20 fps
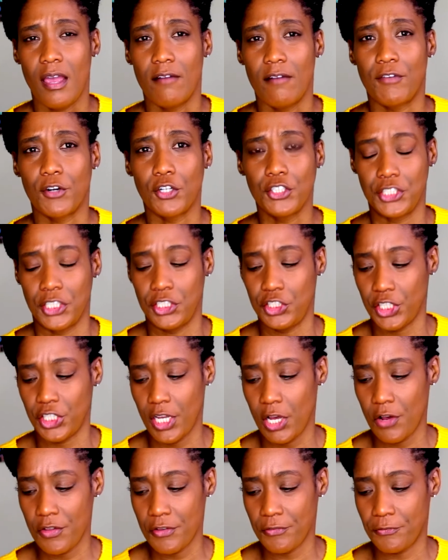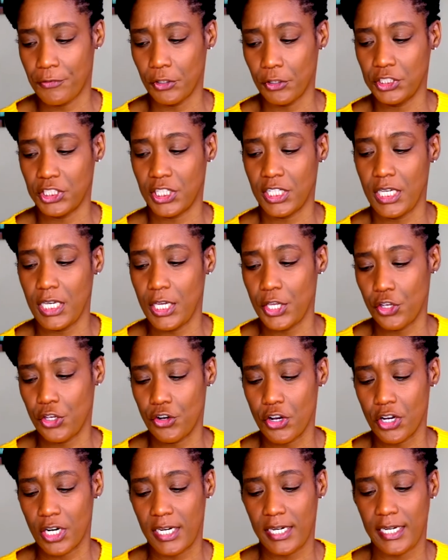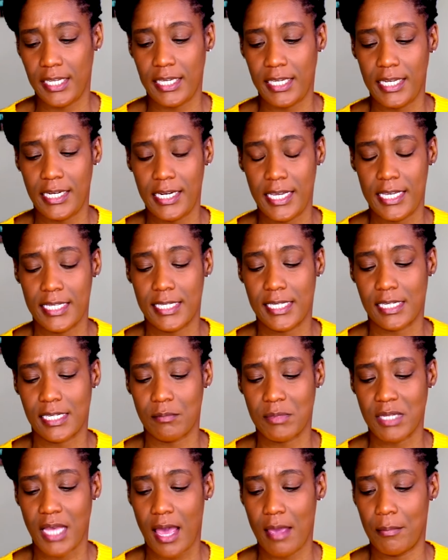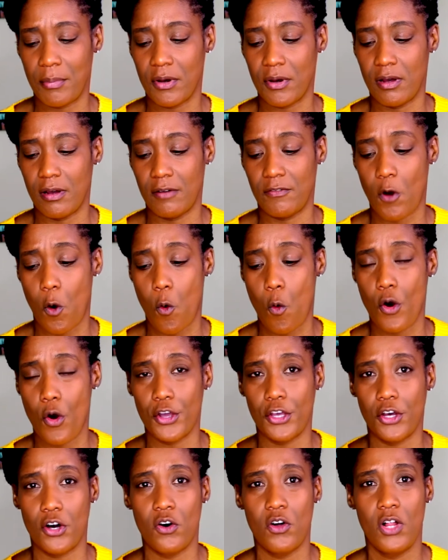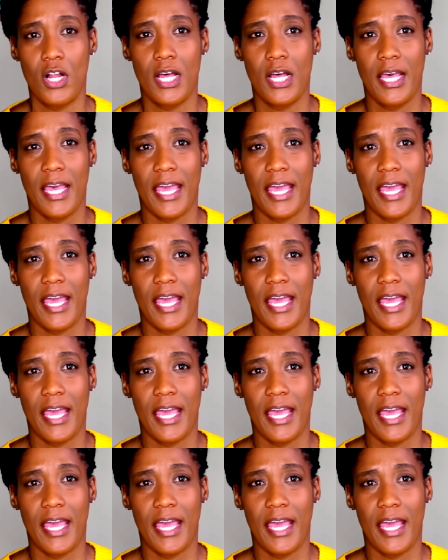Versagel. And the first thing that you're going to need is some type of oil.